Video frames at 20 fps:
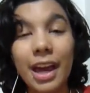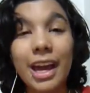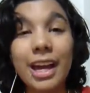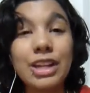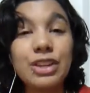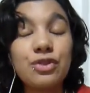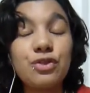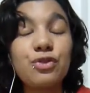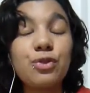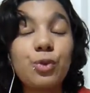
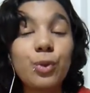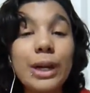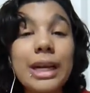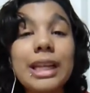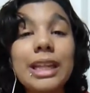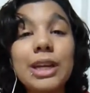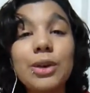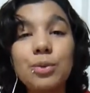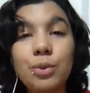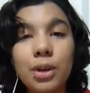It's
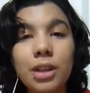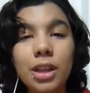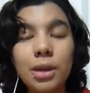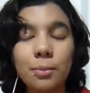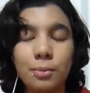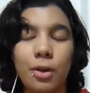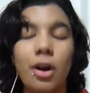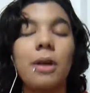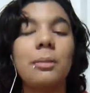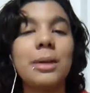really, really
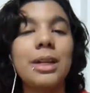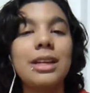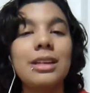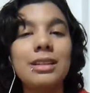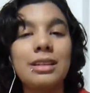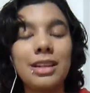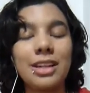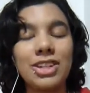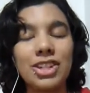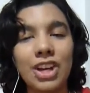
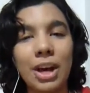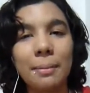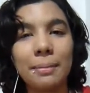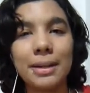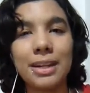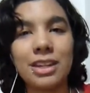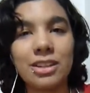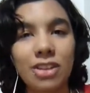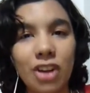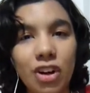prominent in
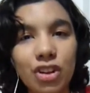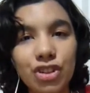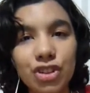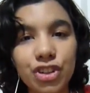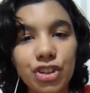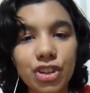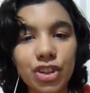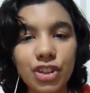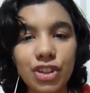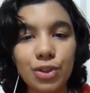Japanese
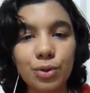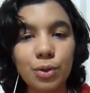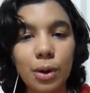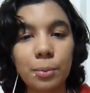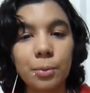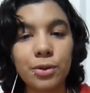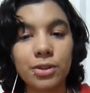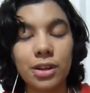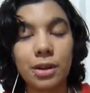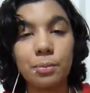culture to
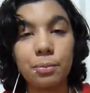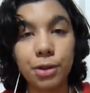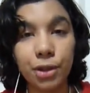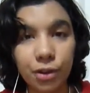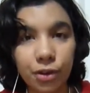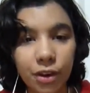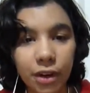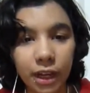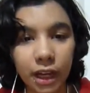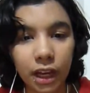represent
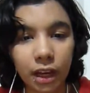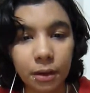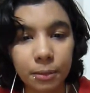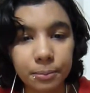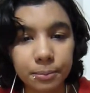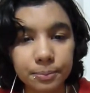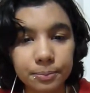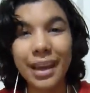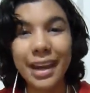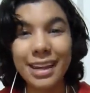purity.
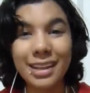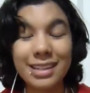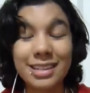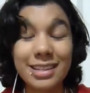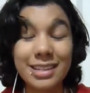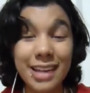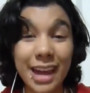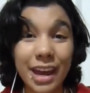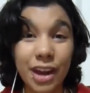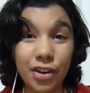
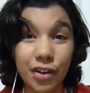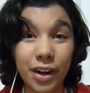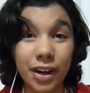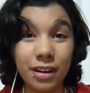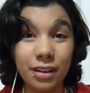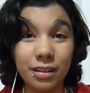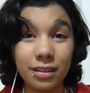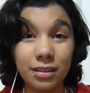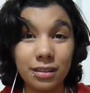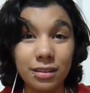It's
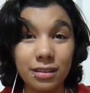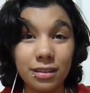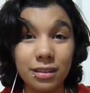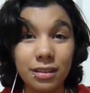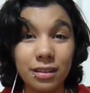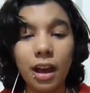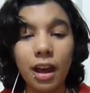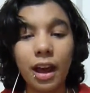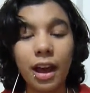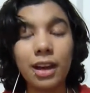sacred.
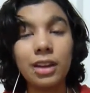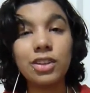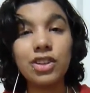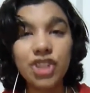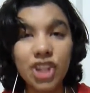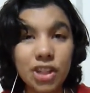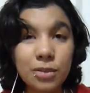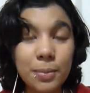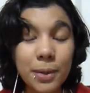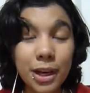And
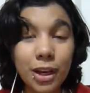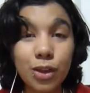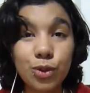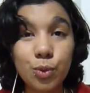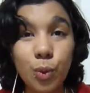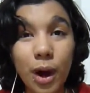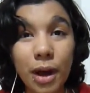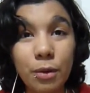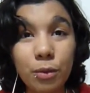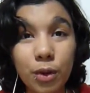just
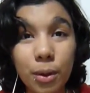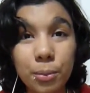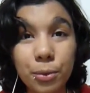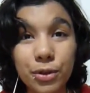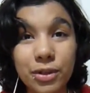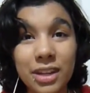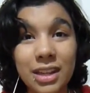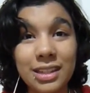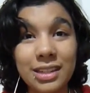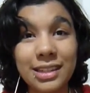because white
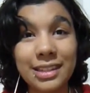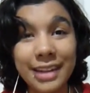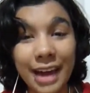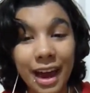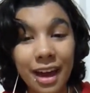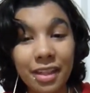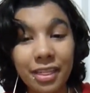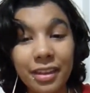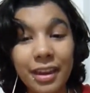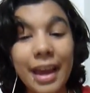represents
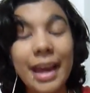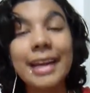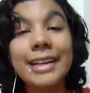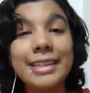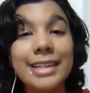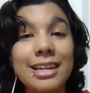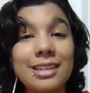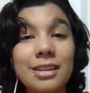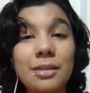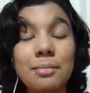death,
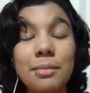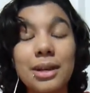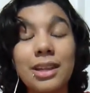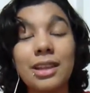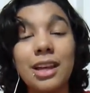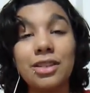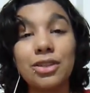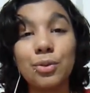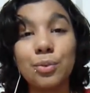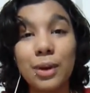it doesn't
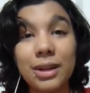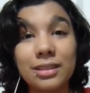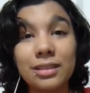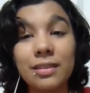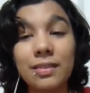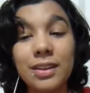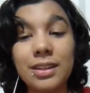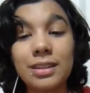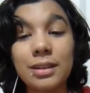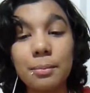mean that the rest
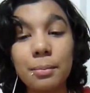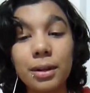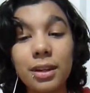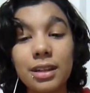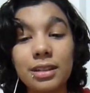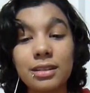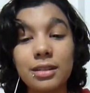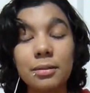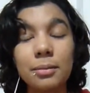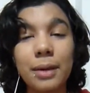of the
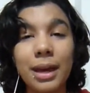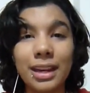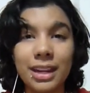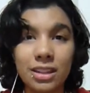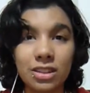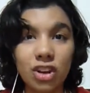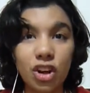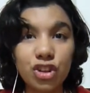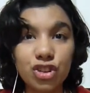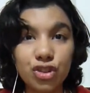symbolism and
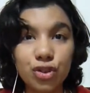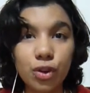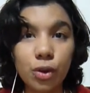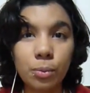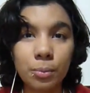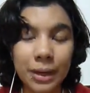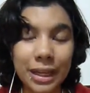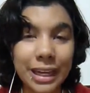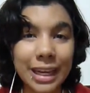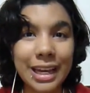its
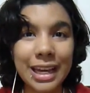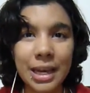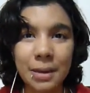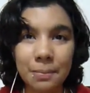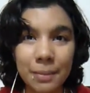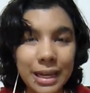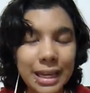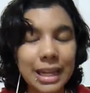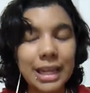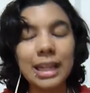cultural meaning
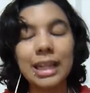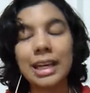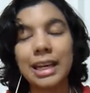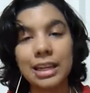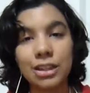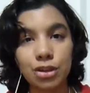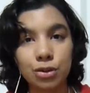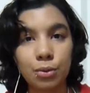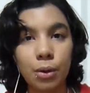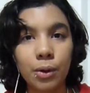immediately
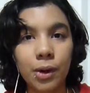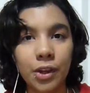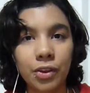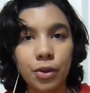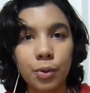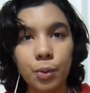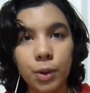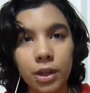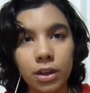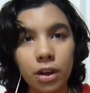gets thrown out
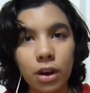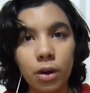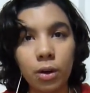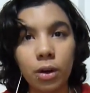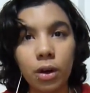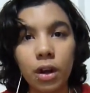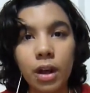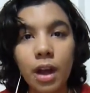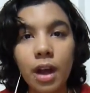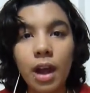the
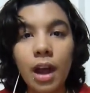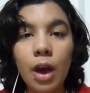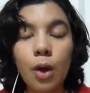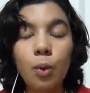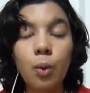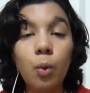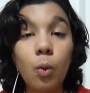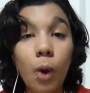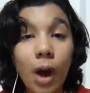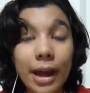window.
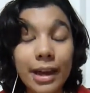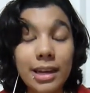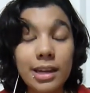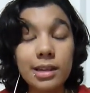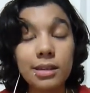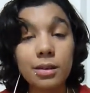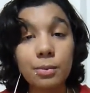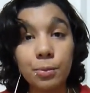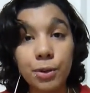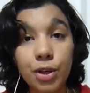White
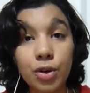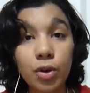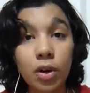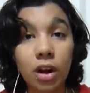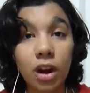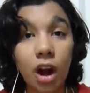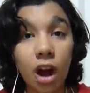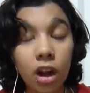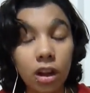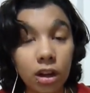is a
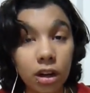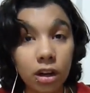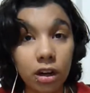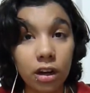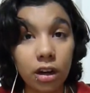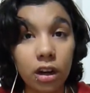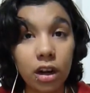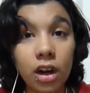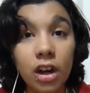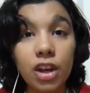pure
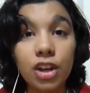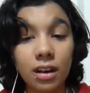color.